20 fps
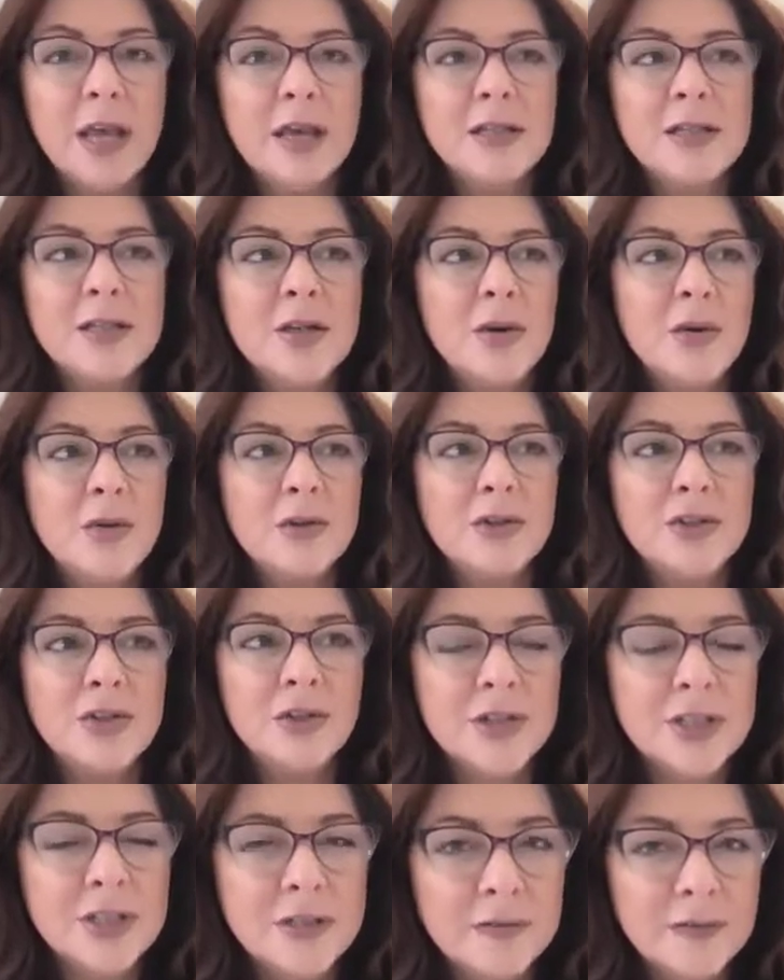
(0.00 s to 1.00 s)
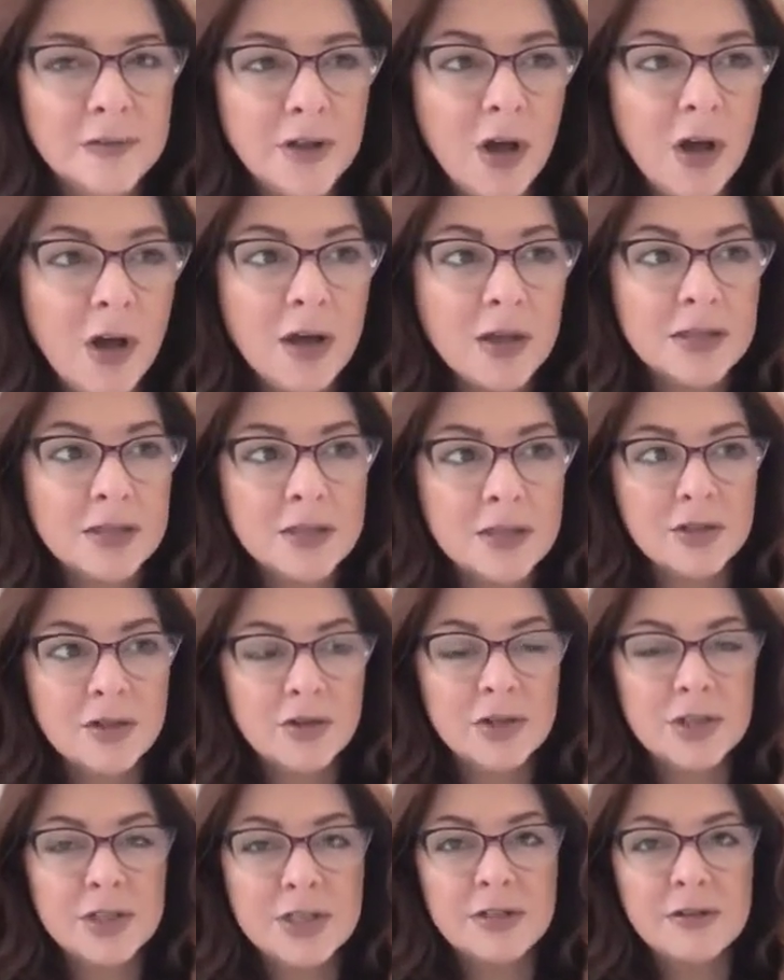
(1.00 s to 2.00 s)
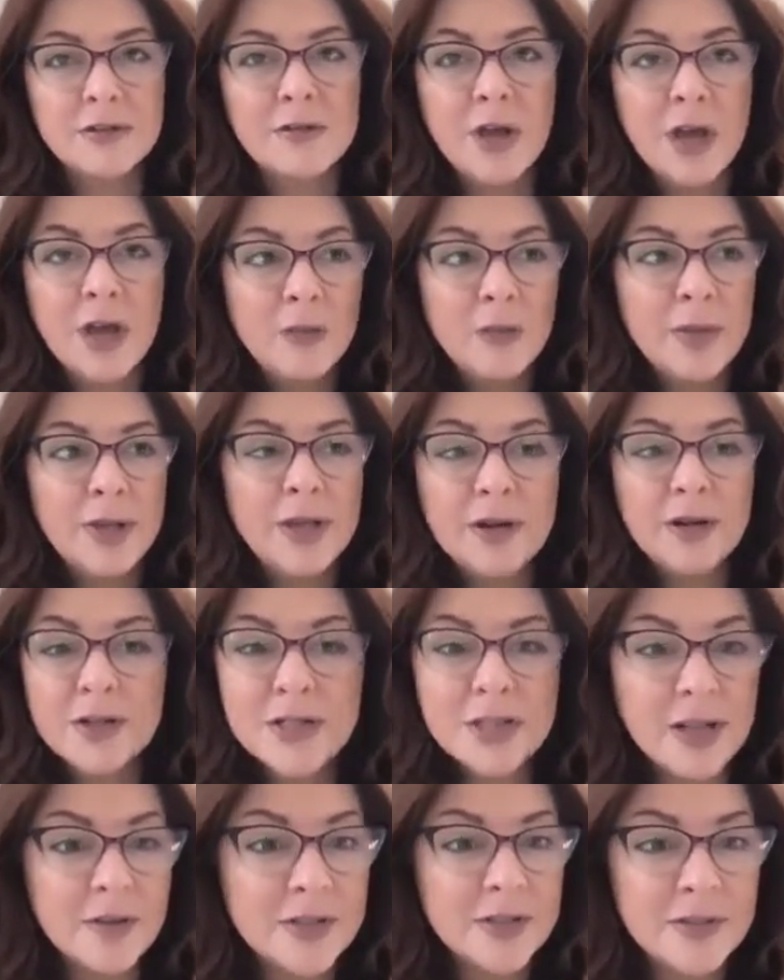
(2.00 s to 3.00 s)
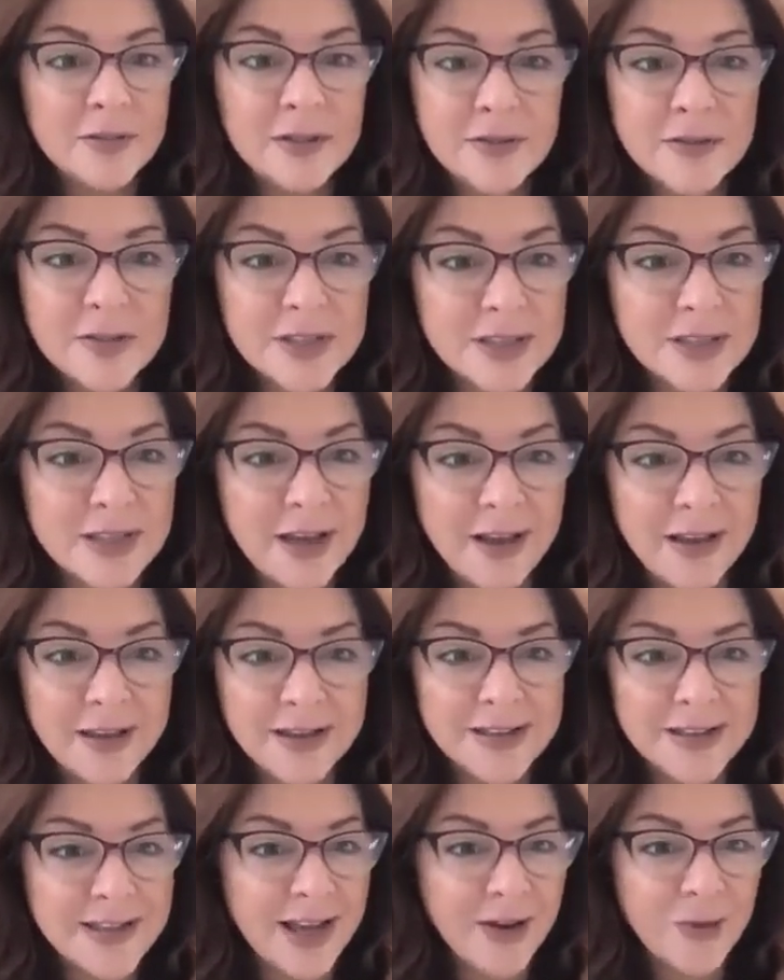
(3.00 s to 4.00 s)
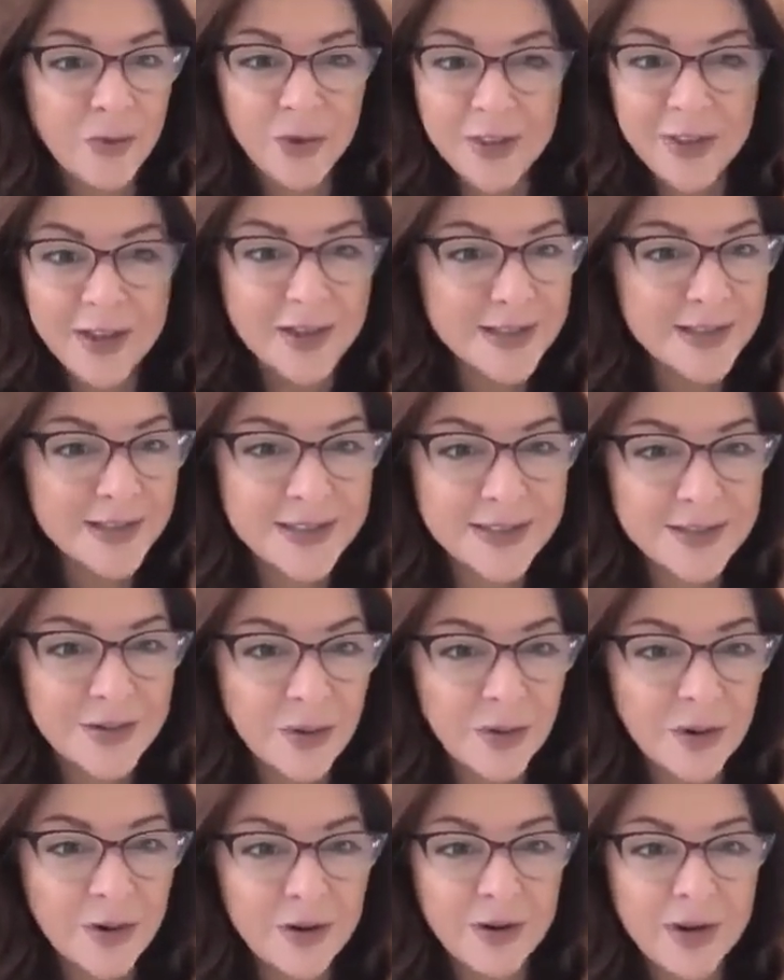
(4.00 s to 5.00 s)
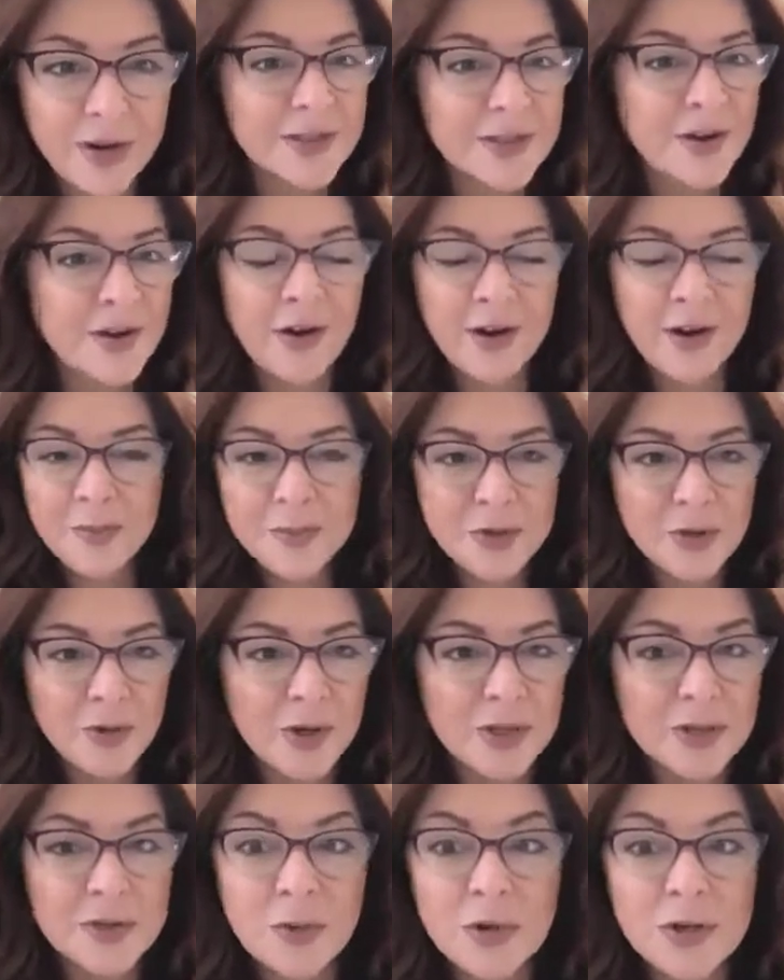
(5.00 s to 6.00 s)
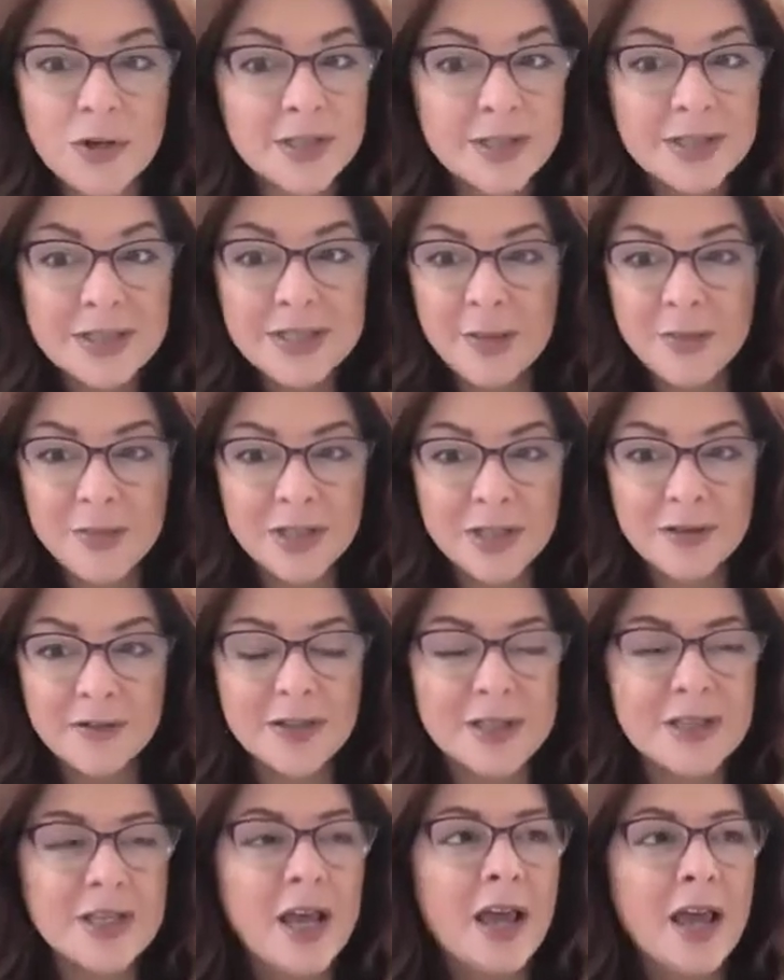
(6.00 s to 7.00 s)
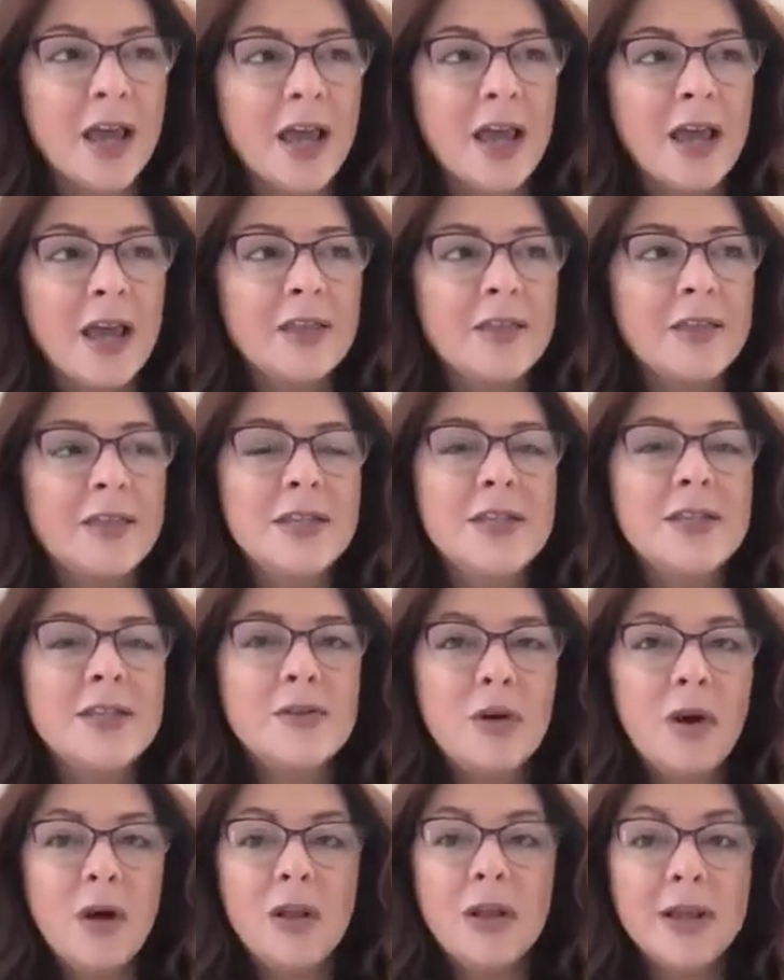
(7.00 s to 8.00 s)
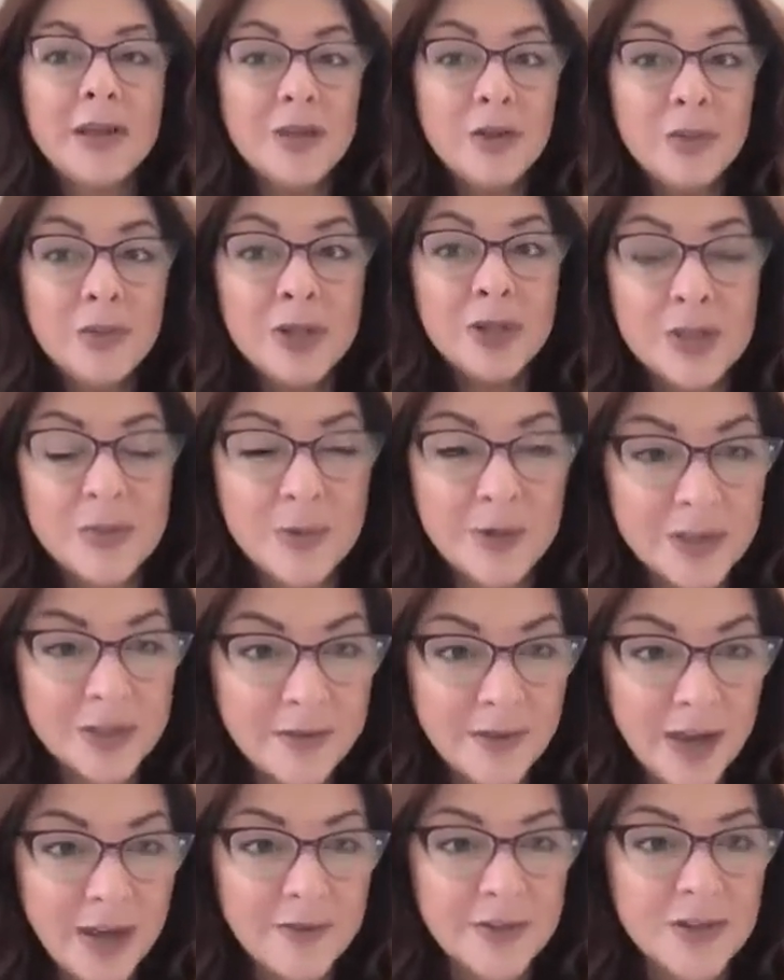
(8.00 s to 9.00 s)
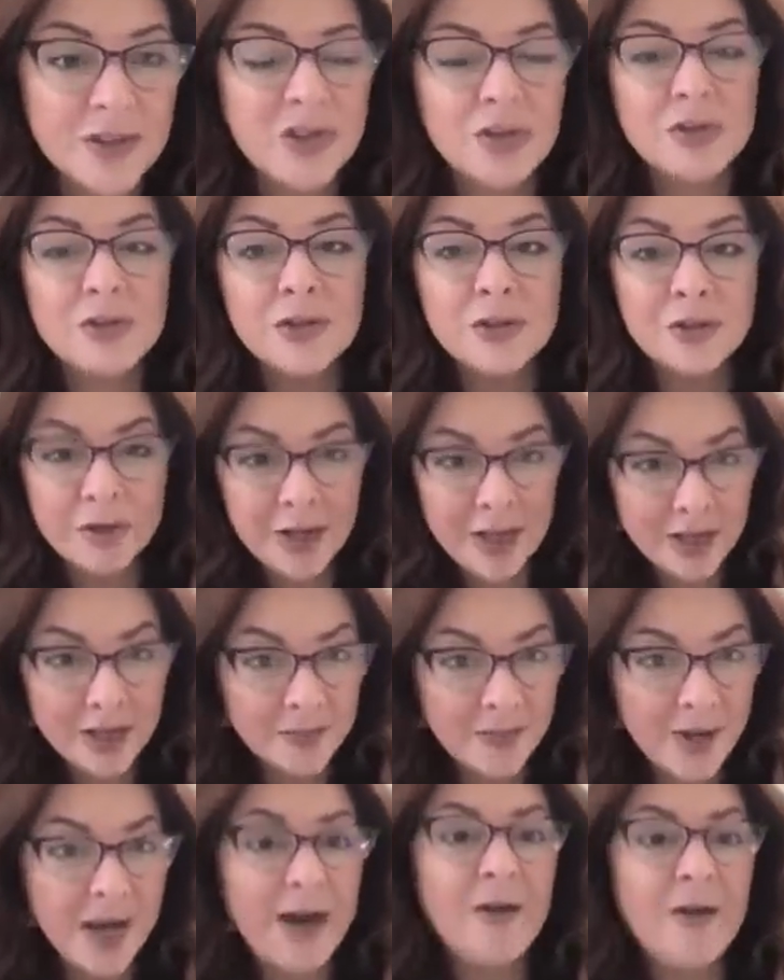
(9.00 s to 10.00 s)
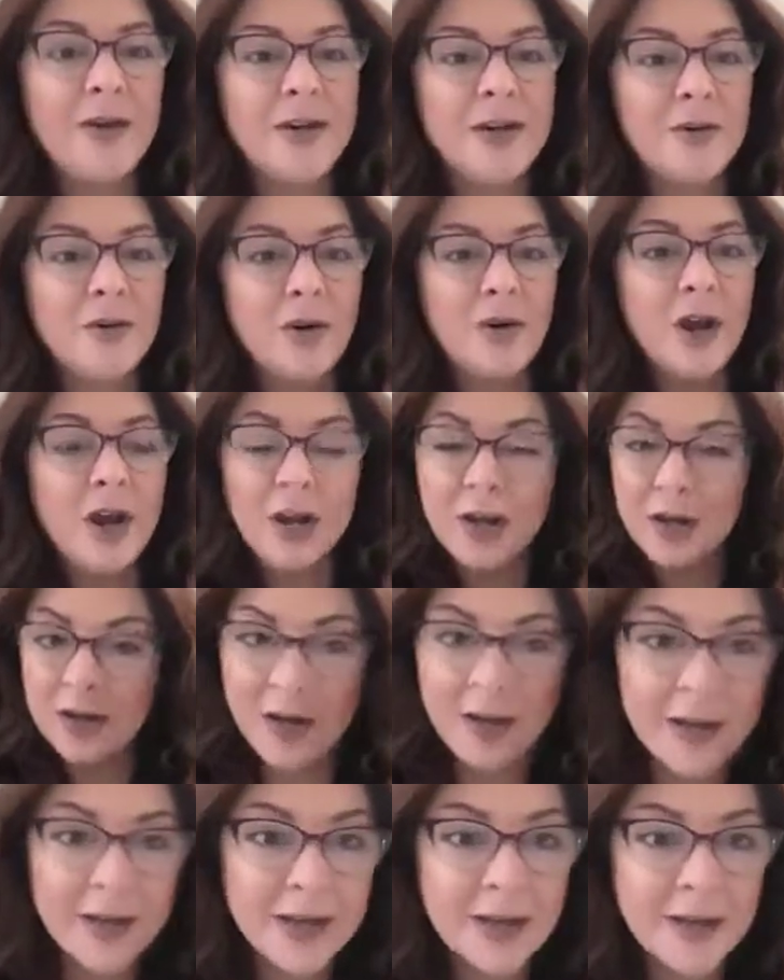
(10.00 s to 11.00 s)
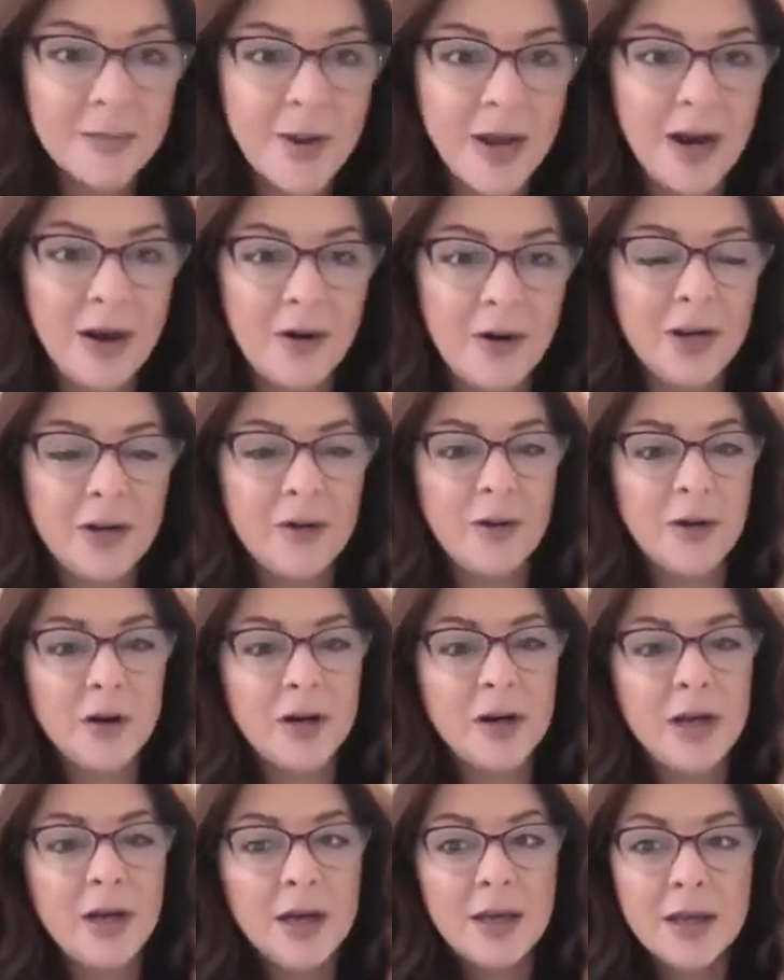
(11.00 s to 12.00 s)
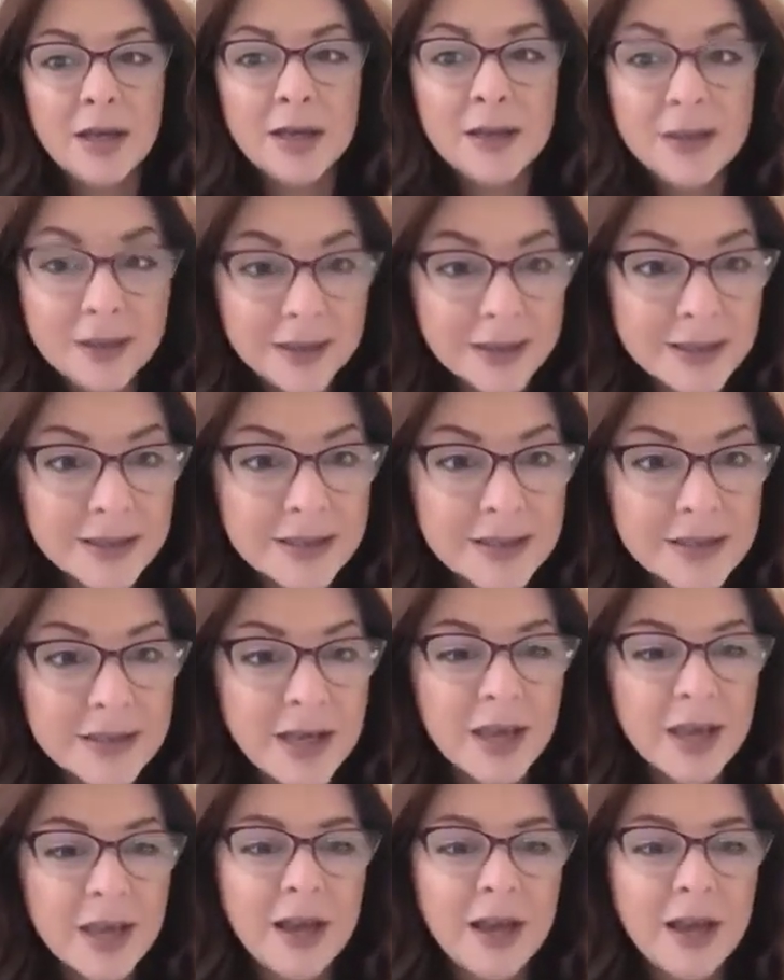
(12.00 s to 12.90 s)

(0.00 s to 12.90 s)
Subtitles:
And so the journeys of loss, the journeys of being ourselves, even if society's not with us or has caught up to us or is accepting of us, these are all like human experience of having children or getting married or not getting married or illness.